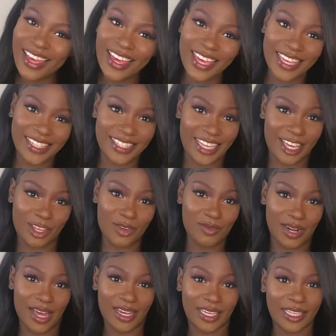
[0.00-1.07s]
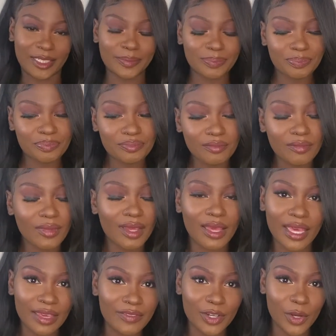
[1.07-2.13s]
he said, you lucky
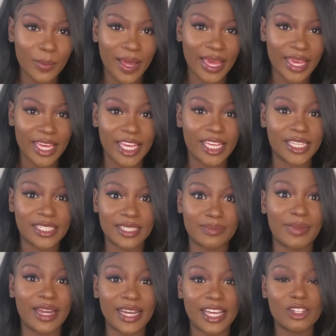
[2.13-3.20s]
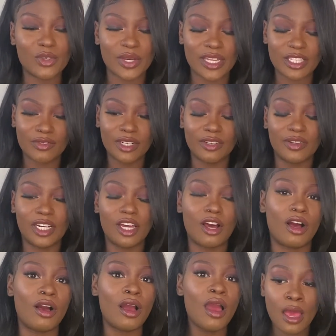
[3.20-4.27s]
even though my hair is my natural hair is really really
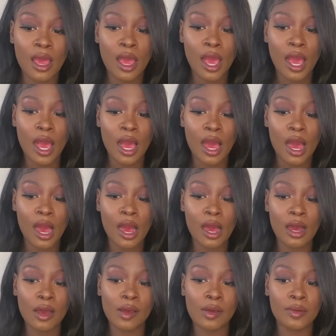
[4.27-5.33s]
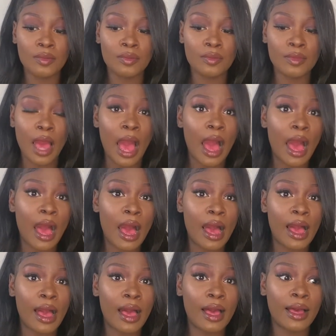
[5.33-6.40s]
long um
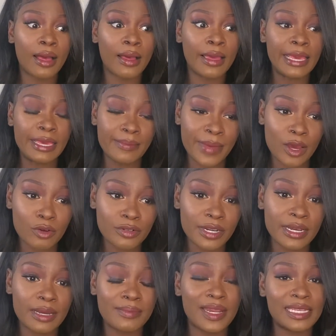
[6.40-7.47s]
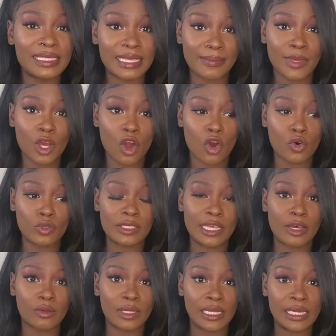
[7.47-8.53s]
i emailed them they sent me a
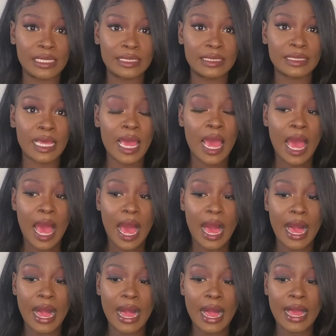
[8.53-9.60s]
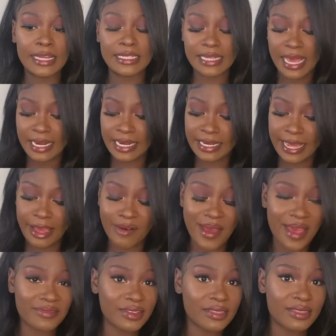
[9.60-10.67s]
wholesale list i jotted down
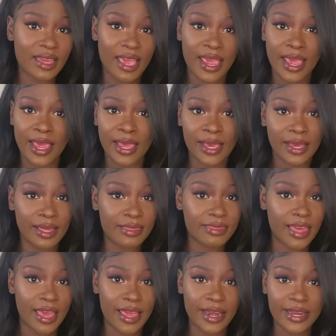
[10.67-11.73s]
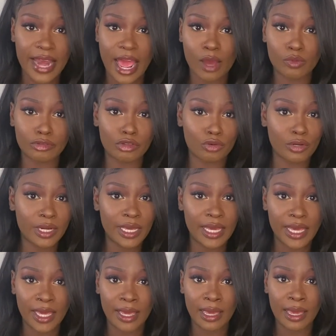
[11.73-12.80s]
everything that i was going to
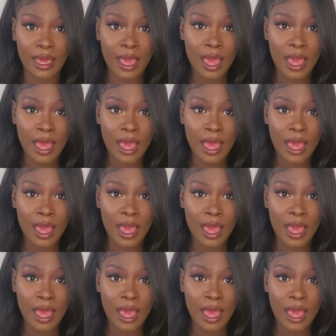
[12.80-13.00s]
get